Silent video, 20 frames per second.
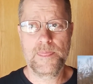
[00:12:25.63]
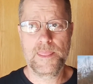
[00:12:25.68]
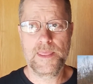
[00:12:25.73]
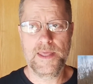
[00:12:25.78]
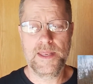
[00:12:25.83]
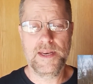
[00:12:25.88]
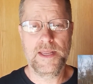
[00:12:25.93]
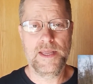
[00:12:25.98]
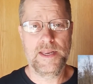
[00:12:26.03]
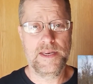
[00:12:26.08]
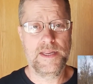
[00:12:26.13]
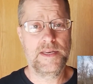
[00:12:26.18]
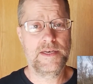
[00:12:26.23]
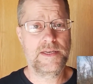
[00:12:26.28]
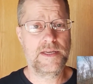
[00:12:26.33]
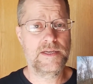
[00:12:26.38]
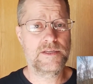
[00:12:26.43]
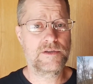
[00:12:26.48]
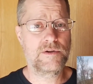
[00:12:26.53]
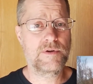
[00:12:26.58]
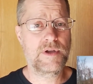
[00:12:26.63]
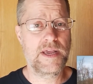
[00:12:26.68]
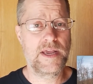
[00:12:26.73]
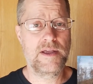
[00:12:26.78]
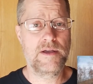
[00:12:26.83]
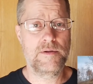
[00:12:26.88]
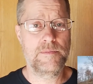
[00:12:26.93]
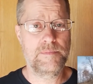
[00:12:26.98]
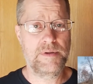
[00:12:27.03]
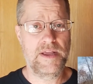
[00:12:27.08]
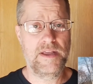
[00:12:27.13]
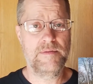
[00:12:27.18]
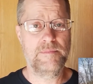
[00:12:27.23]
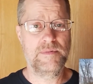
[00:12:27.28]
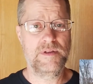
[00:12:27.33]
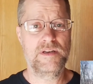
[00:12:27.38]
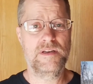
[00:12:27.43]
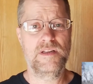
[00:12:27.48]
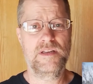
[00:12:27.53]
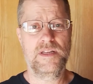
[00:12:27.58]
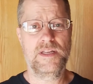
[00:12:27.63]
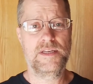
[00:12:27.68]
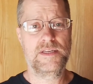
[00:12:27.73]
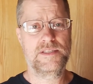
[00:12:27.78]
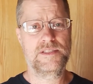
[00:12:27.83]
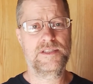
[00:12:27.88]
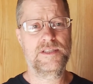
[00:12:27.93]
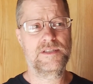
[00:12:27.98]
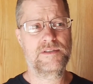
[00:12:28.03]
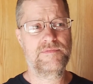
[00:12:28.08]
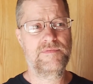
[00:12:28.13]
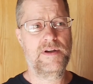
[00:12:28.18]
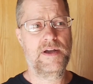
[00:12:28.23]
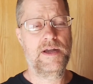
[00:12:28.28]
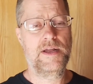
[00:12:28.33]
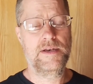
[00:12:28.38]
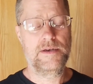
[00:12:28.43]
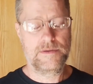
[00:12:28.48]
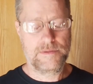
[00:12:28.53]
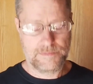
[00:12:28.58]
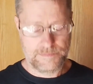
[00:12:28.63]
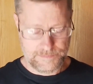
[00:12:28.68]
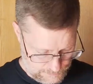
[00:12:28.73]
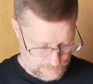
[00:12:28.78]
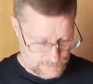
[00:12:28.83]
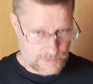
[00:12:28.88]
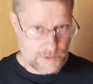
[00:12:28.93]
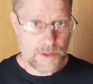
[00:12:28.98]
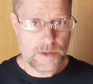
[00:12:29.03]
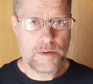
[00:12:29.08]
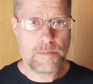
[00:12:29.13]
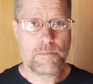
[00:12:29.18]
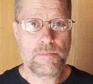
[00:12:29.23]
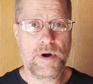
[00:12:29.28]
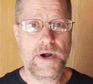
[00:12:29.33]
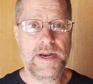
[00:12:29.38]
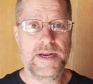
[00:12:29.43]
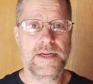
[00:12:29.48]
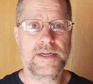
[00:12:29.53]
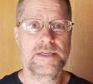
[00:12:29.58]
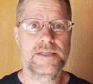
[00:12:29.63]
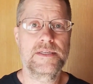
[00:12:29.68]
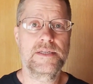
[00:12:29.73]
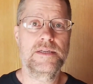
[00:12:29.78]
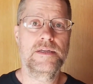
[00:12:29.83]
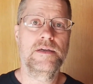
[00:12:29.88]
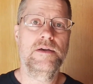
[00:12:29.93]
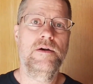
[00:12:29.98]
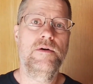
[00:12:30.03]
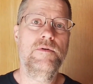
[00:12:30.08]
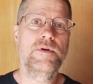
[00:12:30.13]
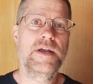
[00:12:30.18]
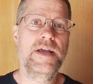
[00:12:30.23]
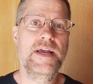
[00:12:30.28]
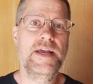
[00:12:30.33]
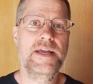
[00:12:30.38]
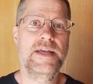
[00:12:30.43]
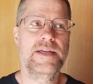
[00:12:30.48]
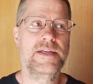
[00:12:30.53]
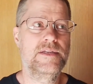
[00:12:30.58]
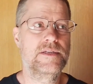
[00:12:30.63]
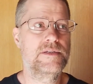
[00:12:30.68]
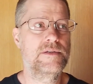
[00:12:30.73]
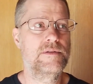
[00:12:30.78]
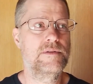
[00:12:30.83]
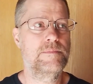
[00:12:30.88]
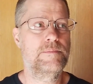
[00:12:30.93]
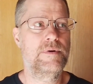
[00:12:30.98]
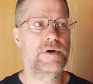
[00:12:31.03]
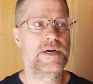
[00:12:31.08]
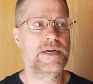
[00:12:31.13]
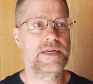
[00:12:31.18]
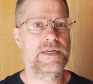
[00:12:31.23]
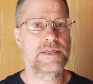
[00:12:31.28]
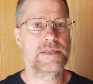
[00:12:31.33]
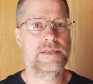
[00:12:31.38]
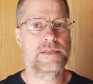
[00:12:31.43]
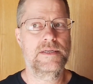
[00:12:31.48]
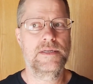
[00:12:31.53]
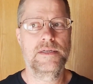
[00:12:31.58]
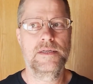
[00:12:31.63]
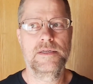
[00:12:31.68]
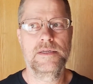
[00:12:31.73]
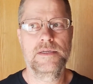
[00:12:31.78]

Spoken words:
it does okay on pavement. It's just fine. Brakes. Okay, so the brakes.